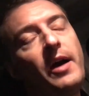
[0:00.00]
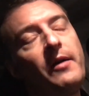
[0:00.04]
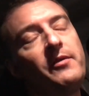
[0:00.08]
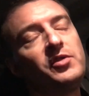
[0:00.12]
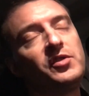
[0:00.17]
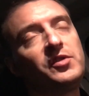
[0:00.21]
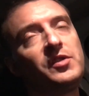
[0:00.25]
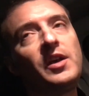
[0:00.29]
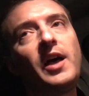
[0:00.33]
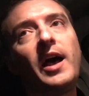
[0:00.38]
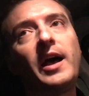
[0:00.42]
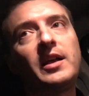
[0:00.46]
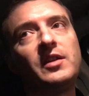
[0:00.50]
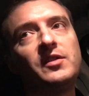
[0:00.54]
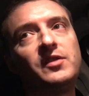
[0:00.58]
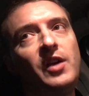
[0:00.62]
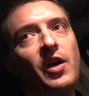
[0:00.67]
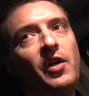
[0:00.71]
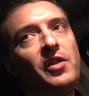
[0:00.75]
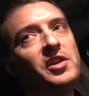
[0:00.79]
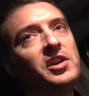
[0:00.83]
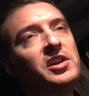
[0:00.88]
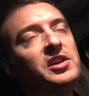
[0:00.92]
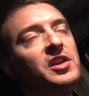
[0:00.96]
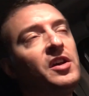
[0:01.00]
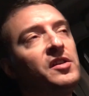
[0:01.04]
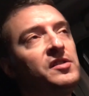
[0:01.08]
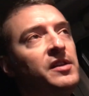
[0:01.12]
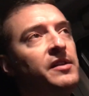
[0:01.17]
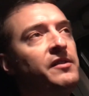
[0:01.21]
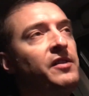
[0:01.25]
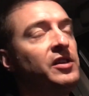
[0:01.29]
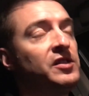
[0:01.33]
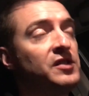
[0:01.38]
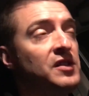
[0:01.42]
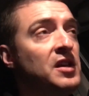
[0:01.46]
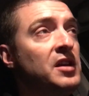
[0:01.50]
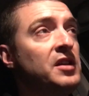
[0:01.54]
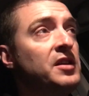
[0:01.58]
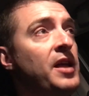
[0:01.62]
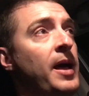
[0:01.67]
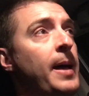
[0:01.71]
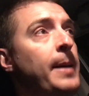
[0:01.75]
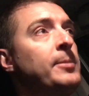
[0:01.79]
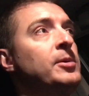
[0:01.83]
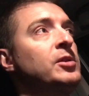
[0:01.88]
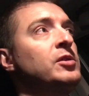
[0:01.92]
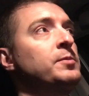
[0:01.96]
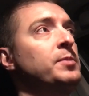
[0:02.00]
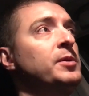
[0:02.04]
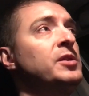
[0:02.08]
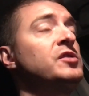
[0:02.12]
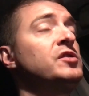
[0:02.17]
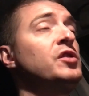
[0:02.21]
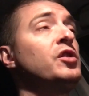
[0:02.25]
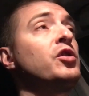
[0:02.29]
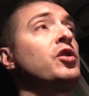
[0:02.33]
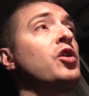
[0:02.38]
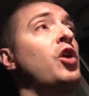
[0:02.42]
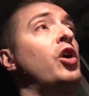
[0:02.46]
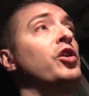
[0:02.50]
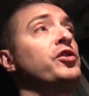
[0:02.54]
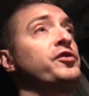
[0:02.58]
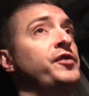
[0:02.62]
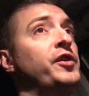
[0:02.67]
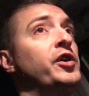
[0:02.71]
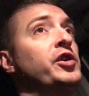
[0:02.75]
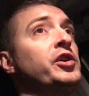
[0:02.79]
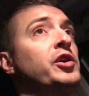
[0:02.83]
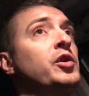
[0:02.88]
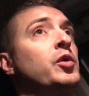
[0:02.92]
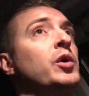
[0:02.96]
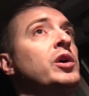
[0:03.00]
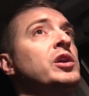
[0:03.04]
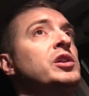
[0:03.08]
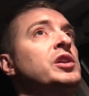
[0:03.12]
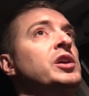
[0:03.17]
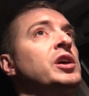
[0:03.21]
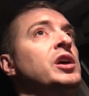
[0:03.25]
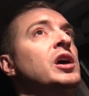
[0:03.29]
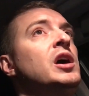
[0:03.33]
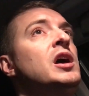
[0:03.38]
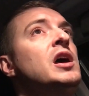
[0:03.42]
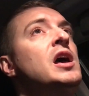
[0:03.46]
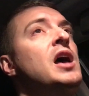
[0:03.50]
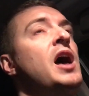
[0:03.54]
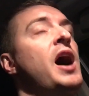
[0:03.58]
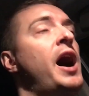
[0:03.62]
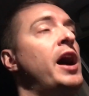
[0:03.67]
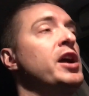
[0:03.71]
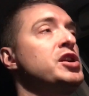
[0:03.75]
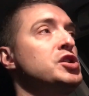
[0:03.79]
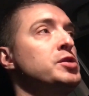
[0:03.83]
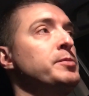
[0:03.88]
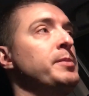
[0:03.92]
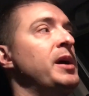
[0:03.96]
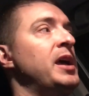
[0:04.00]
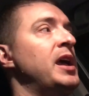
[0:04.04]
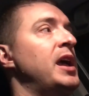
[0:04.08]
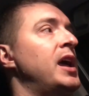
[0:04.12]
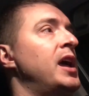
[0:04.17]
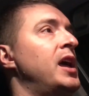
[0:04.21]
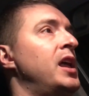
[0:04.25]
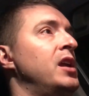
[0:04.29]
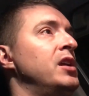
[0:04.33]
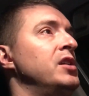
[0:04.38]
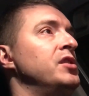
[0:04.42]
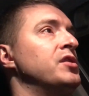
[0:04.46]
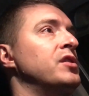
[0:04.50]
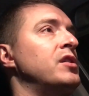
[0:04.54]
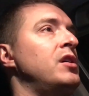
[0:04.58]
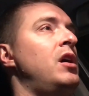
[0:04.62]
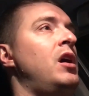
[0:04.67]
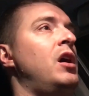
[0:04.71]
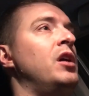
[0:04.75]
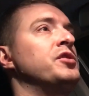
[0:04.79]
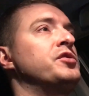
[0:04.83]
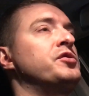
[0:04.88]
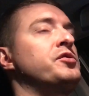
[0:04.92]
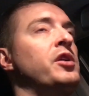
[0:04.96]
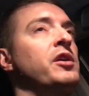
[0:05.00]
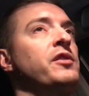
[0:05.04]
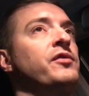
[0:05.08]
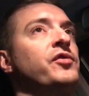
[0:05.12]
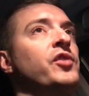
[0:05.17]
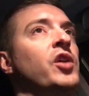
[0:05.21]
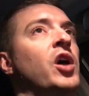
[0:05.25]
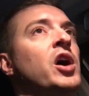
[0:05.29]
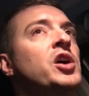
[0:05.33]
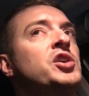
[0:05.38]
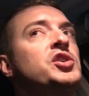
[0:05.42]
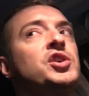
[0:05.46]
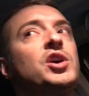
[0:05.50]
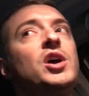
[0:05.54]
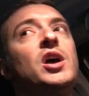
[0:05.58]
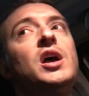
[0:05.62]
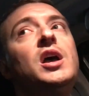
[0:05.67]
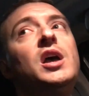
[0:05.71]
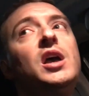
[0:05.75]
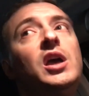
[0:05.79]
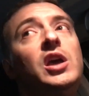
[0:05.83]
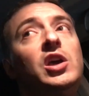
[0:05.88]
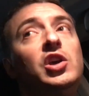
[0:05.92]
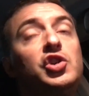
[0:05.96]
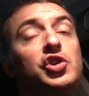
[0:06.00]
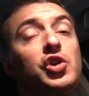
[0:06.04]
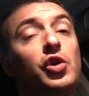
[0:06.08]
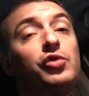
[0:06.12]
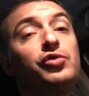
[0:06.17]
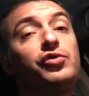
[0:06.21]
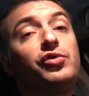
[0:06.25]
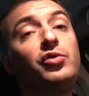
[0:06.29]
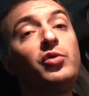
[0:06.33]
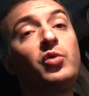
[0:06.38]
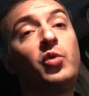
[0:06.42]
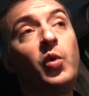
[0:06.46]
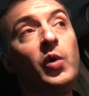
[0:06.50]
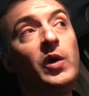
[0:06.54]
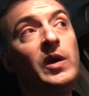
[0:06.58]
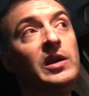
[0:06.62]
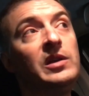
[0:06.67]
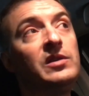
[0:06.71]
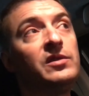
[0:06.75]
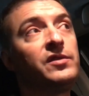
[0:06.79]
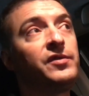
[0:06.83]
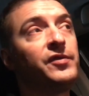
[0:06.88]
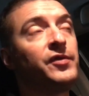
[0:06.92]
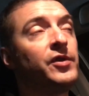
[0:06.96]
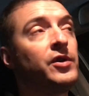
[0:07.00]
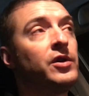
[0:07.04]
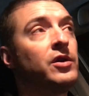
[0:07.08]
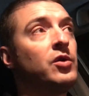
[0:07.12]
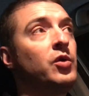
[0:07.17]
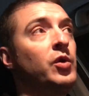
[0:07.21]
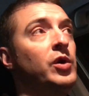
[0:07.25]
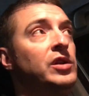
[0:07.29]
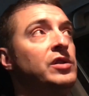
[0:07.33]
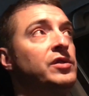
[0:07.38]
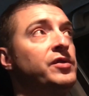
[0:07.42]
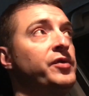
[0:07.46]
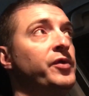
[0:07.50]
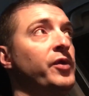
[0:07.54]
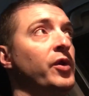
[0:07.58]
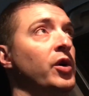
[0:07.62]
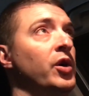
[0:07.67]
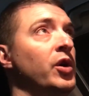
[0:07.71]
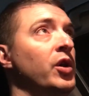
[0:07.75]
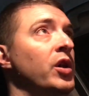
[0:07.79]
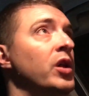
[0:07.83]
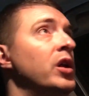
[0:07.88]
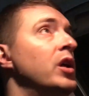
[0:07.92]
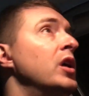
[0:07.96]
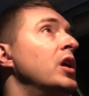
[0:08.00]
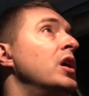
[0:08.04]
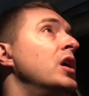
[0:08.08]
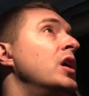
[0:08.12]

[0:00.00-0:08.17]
obviously I can tell that he doesn't have ace king of diamonds, but he still calls fairly quickly. I show my hand and he's like, oh, straight flush. He shows two queens for queens full.